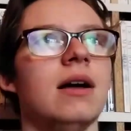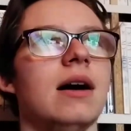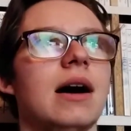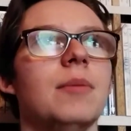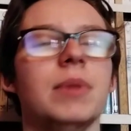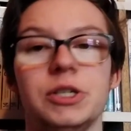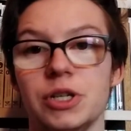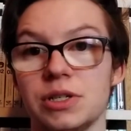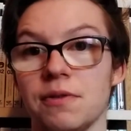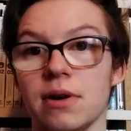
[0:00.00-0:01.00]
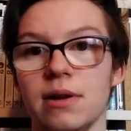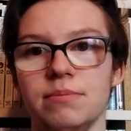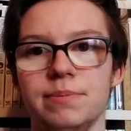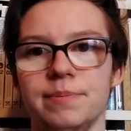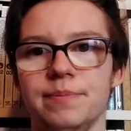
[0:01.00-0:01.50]
But just for a
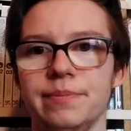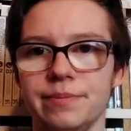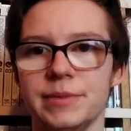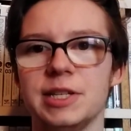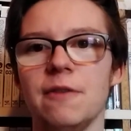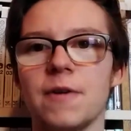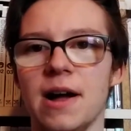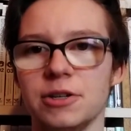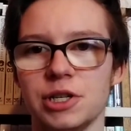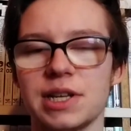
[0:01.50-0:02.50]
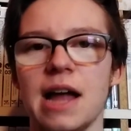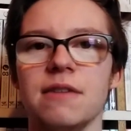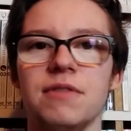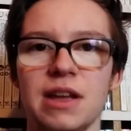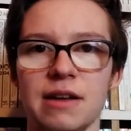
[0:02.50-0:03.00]
self-conscious kind
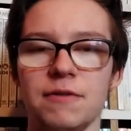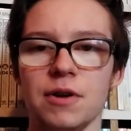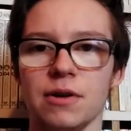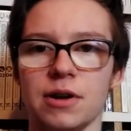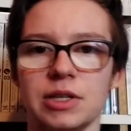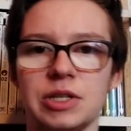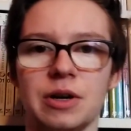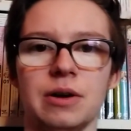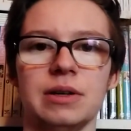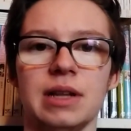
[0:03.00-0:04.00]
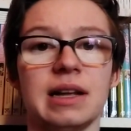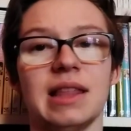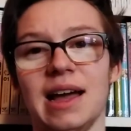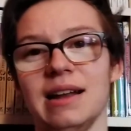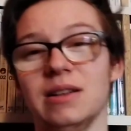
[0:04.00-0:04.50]
of thing, if you're concerned, like
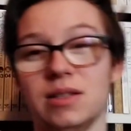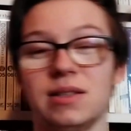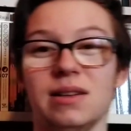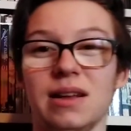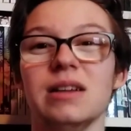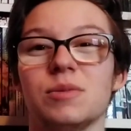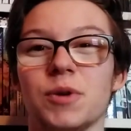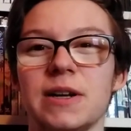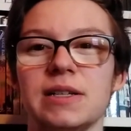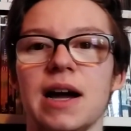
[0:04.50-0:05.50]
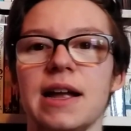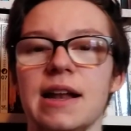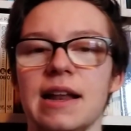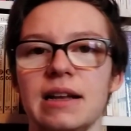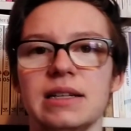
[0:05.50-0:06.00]
it is pretty tight,
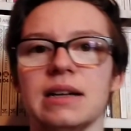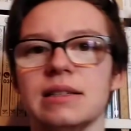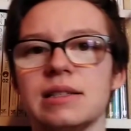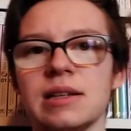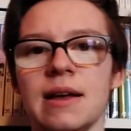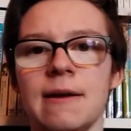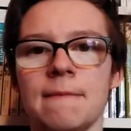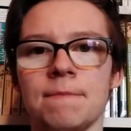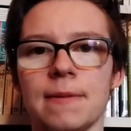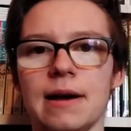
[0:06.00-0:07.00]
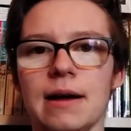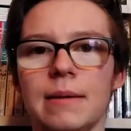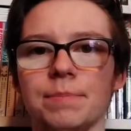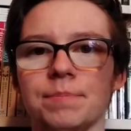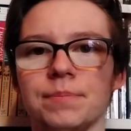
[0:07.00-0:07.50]
and it does
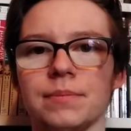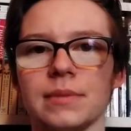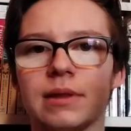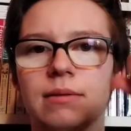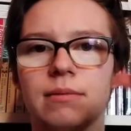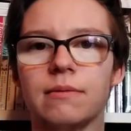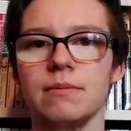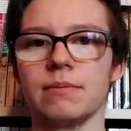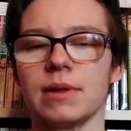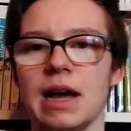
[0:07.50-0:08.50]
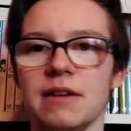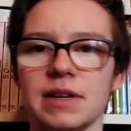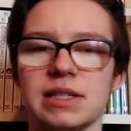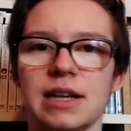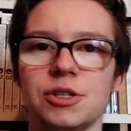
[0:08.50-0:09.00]
kind of
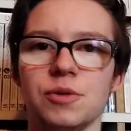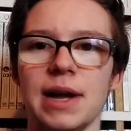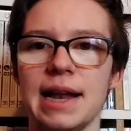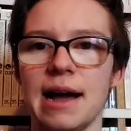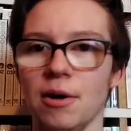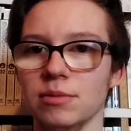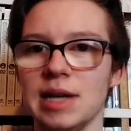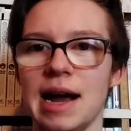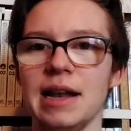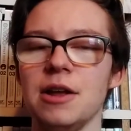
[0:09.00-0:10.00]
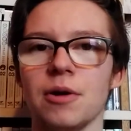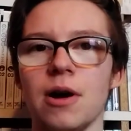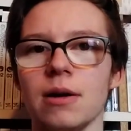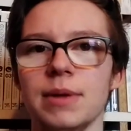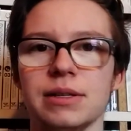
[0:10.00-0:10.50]
accentuate how tiny your
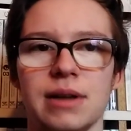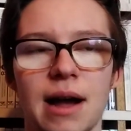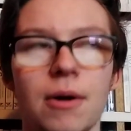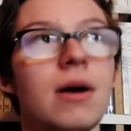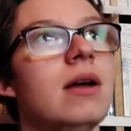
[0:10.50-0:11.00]
arm is now.